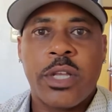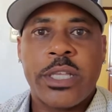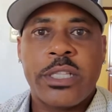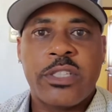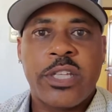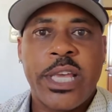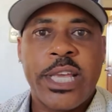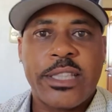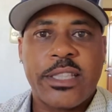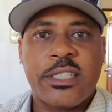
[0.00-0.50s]

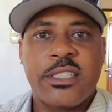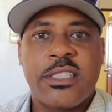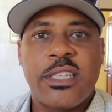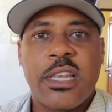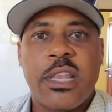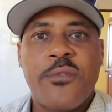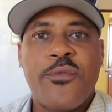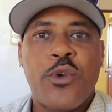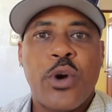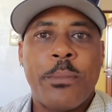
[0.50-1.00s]
hit the
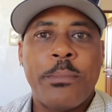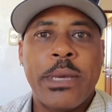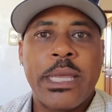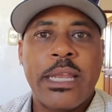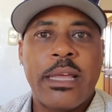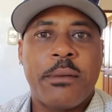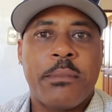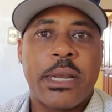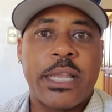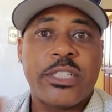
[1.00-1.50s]
city for a
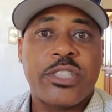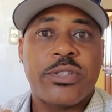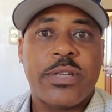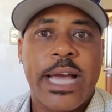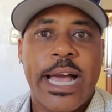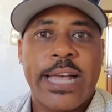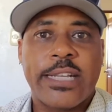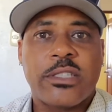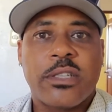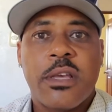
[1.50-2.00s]
minute. I'm going to let you
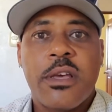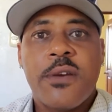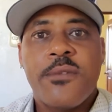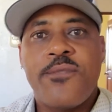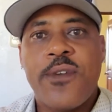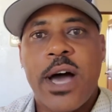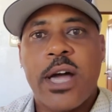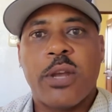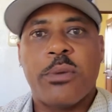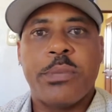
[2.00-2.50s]
guys
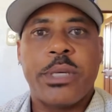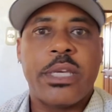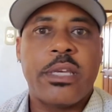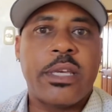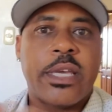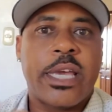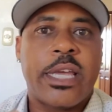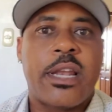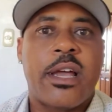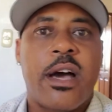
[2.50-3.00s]
follow me
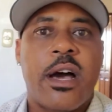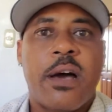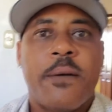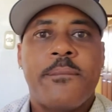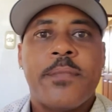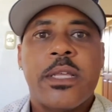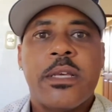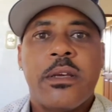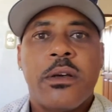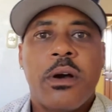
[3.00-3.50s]
and
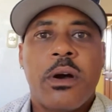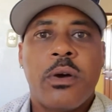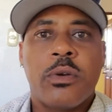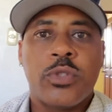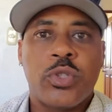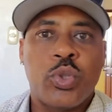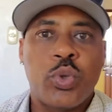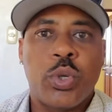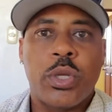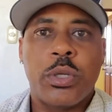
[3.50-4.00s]

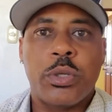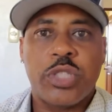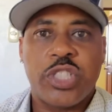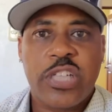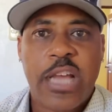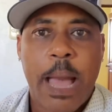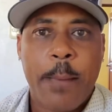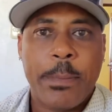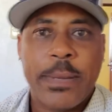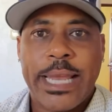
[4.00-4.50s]
do a little
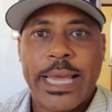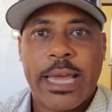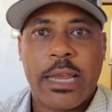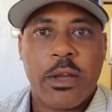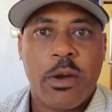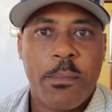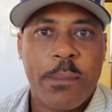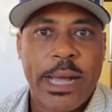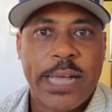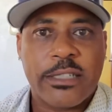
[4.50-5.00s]
shopping. I got to
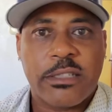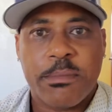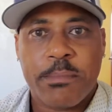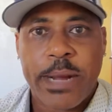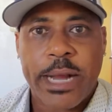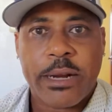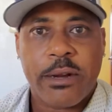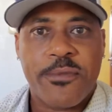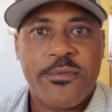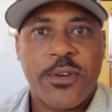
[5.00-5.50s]
go buy some
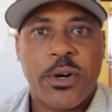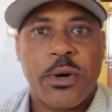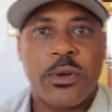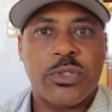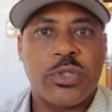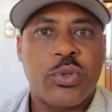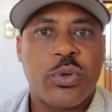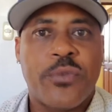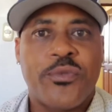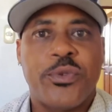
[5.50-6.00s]

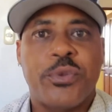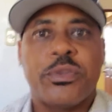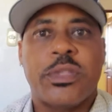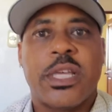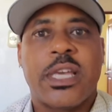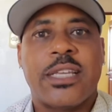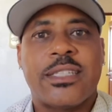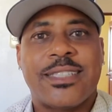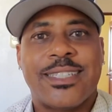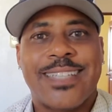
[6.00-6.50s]
microphones, do a few
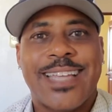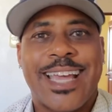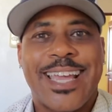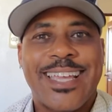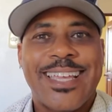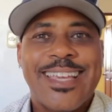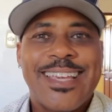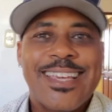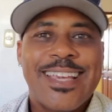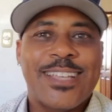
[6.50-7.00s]
things
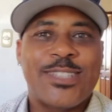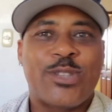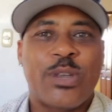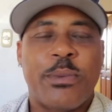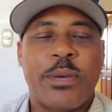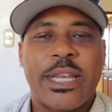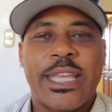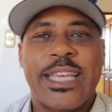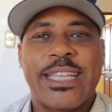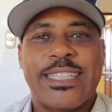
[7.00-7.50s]
today. And so I'm
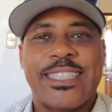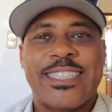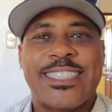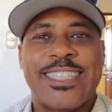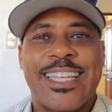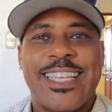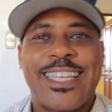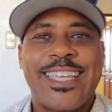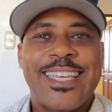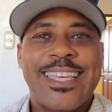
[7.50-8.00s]
going to hit the
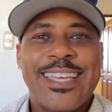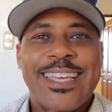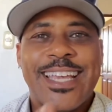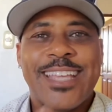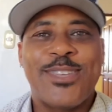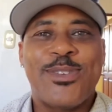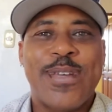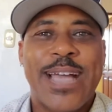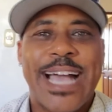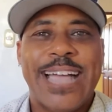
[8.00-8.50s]
city
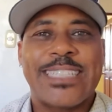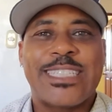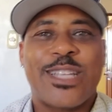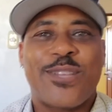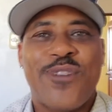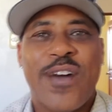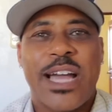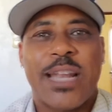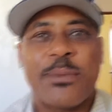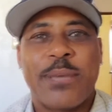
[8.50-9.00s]
and you guys just
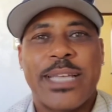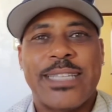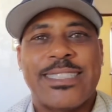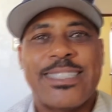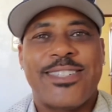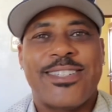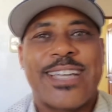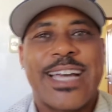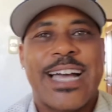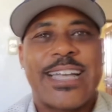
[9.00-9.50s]
follow me. I'll
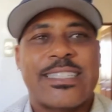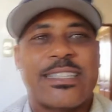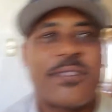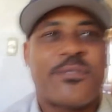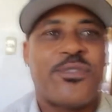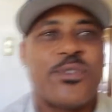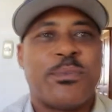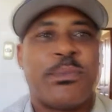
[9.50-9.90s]
see you guys in a few